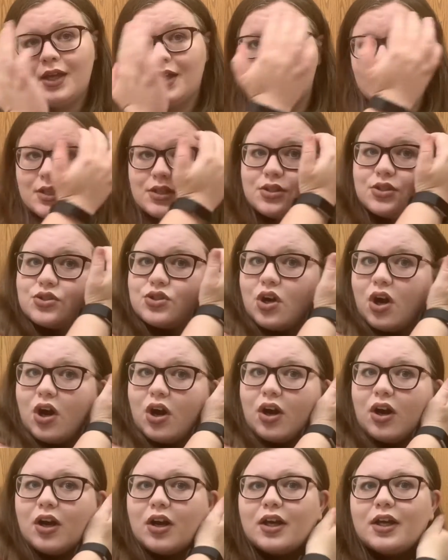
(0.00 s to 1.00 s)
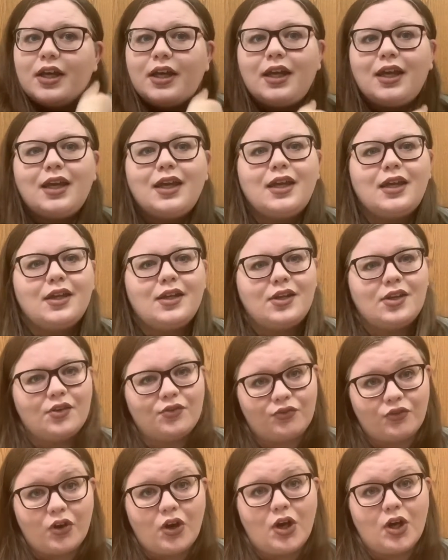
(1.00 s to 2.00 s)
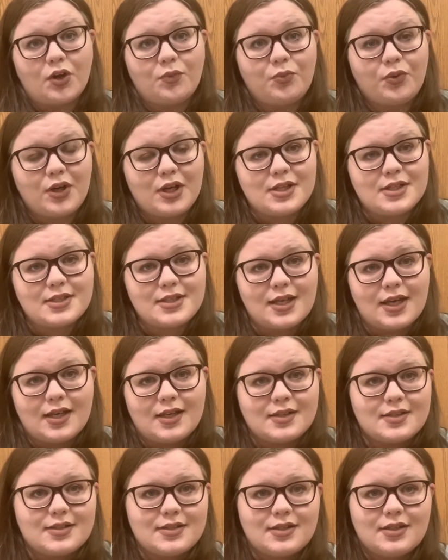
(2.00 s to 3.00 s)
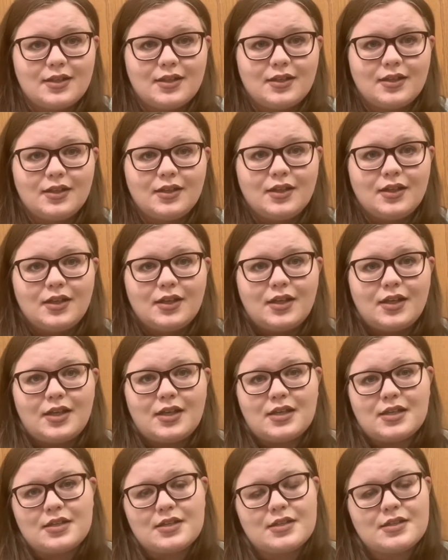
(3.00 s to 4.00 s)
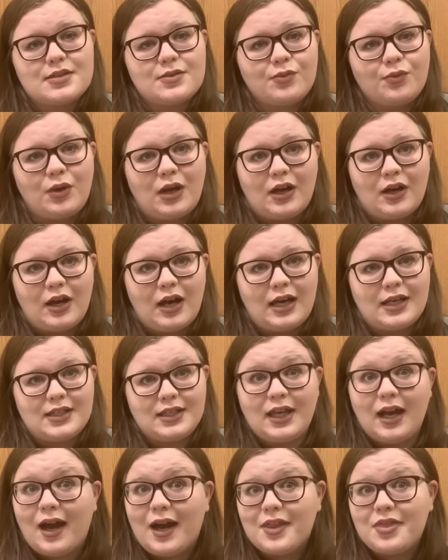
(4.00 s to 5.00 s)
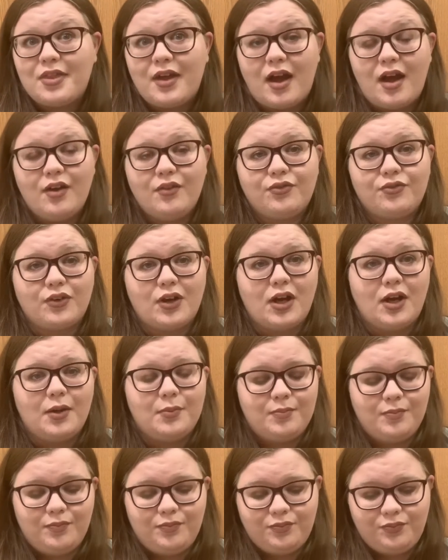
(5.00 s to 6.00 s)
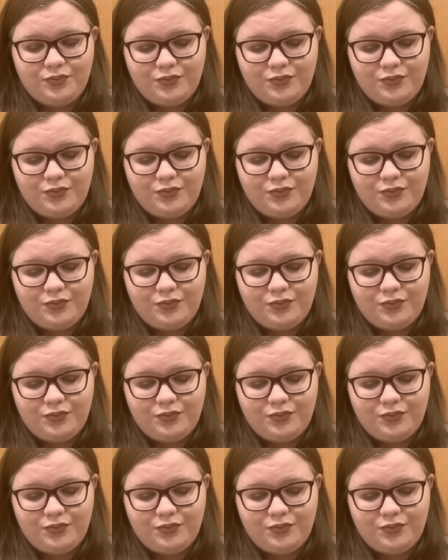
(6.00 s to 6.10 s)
The star in The Frog Princess is where I got that from,